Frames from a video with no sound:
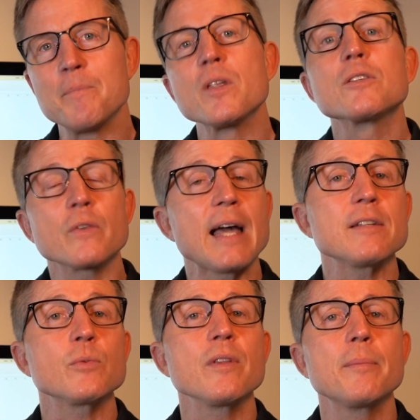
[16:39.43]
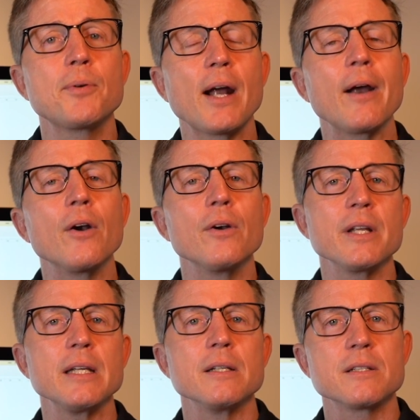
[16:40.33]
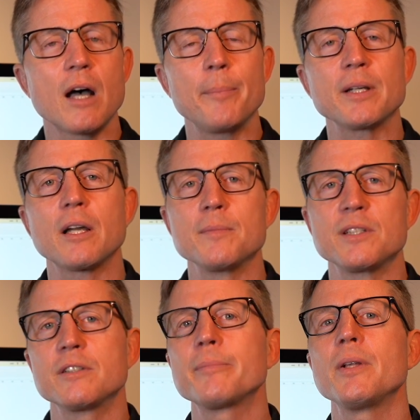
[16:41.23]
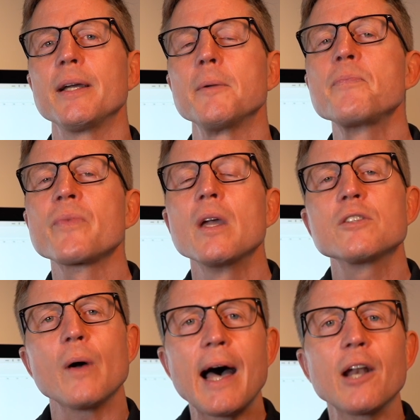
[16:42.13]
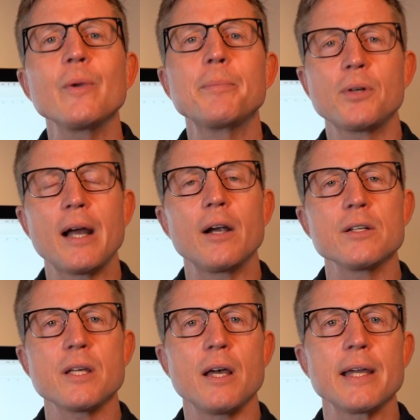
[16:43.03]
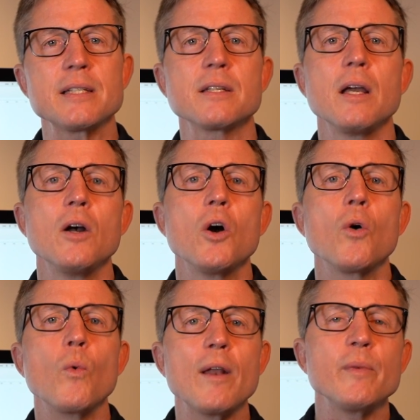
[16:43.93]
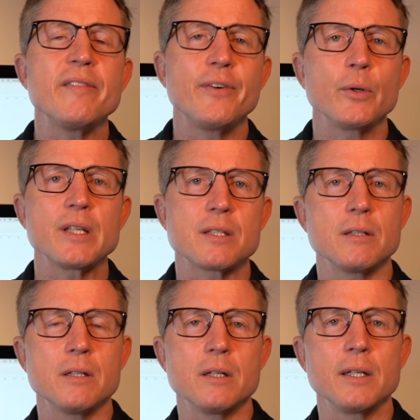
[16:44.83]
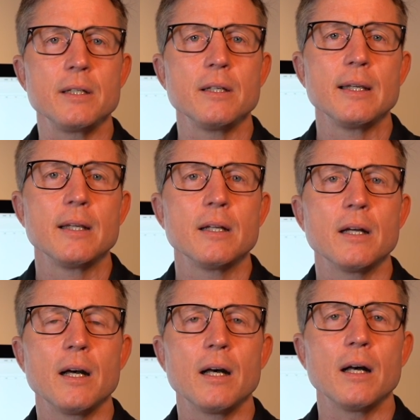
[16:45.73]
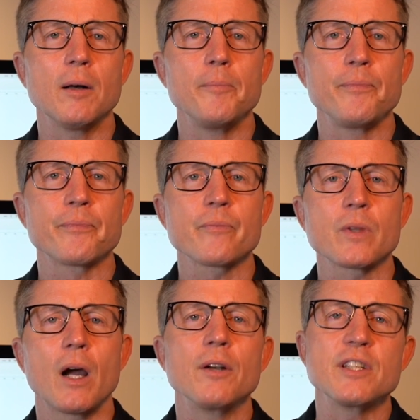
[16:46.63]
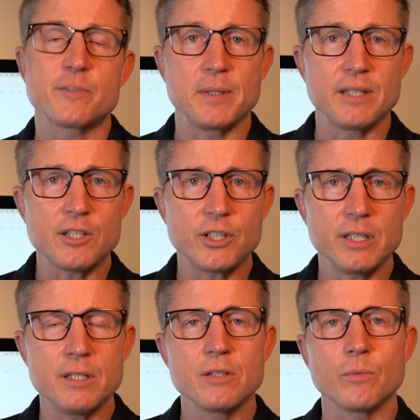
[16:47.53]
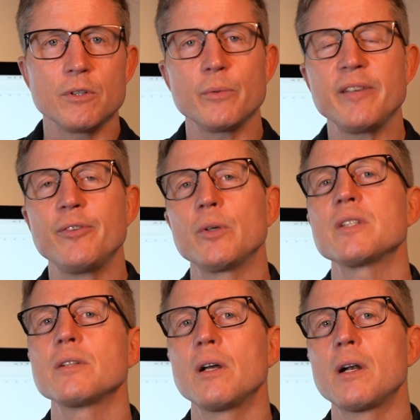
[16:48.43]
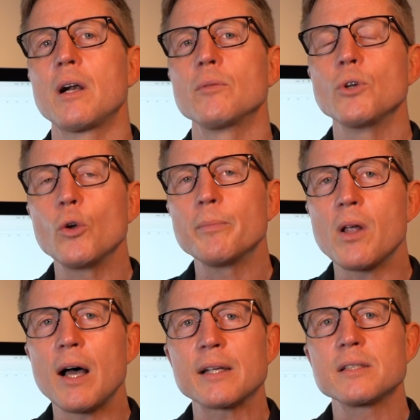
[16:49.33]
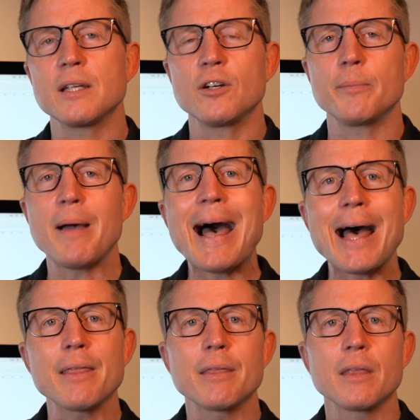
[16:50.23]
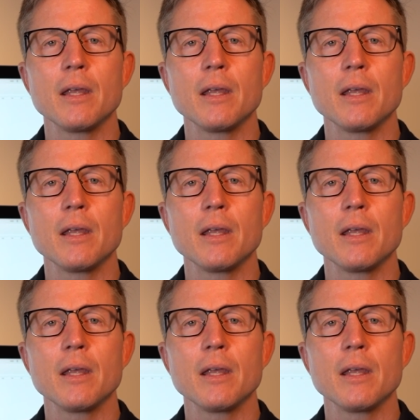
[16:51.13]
So that's where the priority topic comes into play. So how do we prioritize when we focus on our dispositions? When do we focus on our roadblocks in our path?